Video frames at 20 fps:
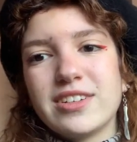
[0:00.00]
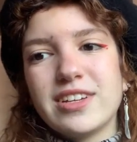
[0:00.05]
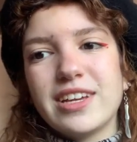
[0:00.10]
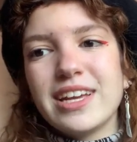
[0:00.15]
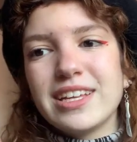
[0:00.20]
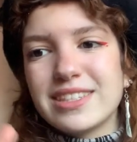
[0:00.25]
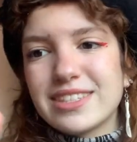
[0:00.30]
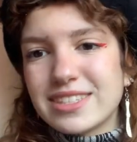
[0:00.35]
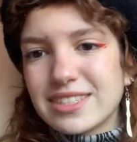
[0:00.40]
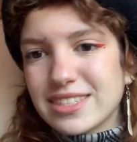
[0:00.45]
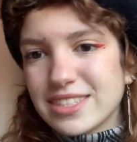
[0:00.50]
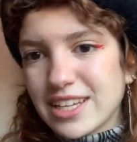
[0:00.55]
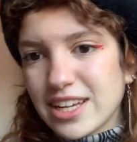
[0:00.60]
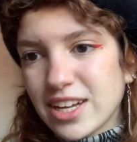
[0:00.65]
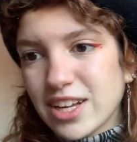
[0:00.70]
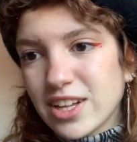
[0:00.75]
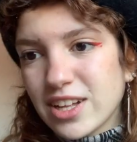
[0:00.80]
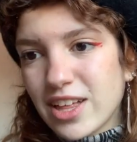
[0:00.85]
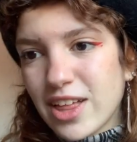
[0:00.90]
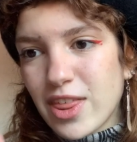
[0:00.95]
It's
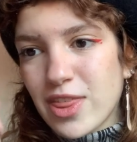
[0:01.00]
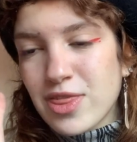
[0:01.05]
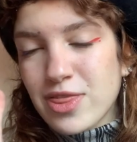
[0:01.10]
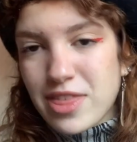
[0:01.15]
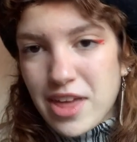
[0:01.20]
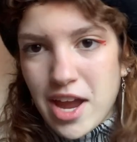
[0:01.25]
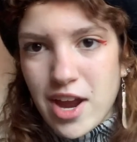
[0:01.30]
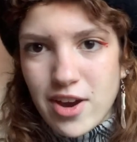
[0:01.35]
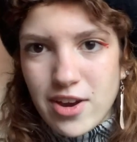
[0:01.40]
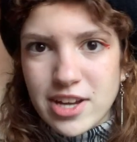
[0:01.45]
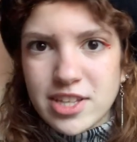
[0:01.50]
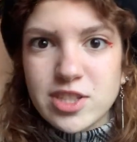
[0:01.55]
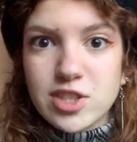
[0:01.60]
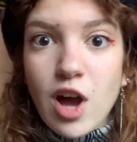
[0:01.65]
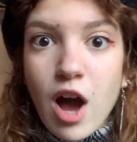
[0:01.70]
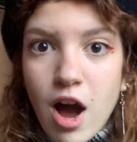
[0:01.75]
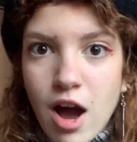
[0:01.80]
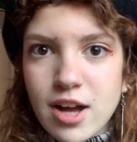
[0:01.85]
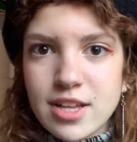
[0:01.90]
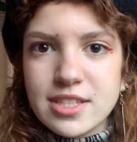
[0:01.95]
still there. It's
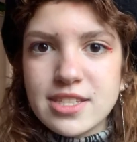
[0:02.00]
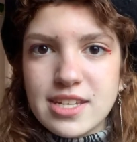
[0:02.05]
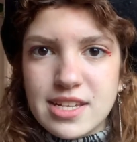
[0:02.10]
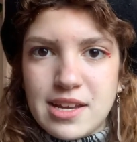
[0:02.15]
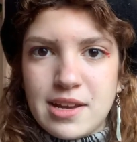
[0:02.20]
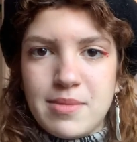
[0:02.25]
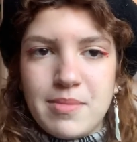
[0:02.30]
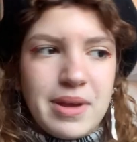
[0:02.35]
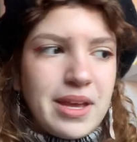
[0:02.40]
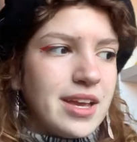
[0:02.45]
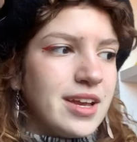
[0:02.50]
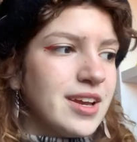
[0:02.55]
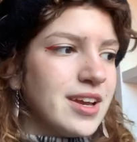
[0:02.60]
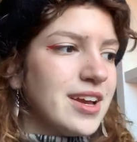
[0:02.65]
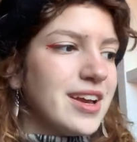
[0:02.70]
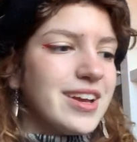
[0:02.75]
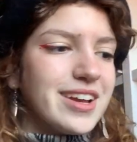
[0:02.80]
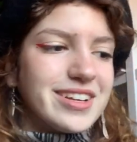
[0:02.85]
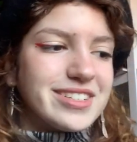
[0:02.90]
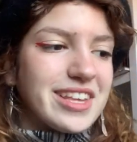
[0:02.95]
haunting me
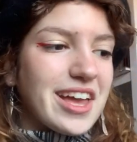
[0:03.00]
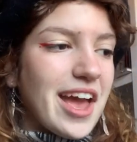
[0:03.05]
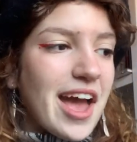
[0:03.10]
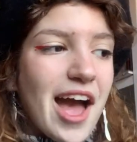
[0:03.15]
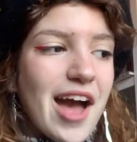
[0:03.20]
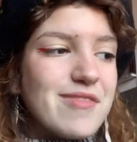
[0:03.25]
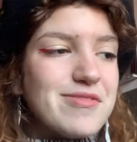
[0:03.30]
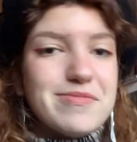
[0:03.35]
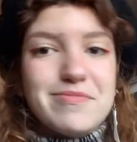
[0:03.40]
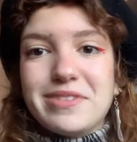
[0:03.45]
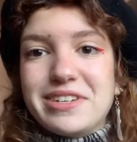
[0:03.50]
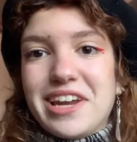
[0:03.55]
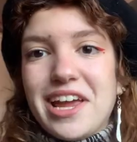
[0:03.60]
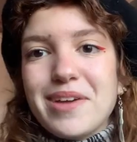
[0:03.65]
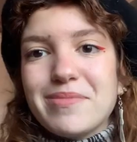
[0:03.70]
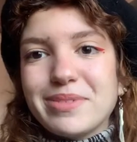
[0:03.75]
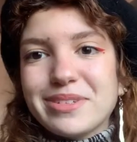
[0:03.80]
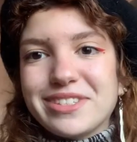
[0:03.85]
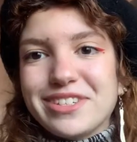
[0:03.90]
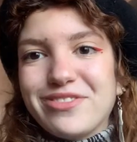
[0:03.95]
because I haven't been
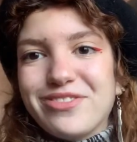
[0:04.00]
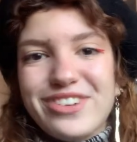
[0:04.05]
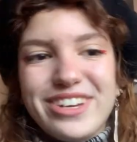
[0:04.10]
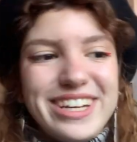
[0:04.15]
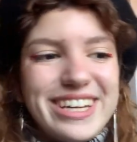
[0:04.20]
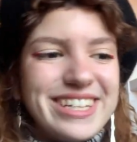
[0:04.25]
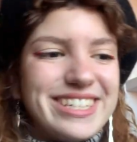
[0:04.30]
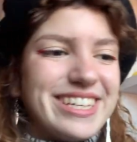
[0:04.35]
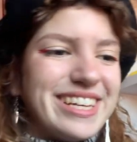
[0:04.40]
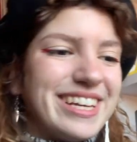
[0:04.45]
able to finish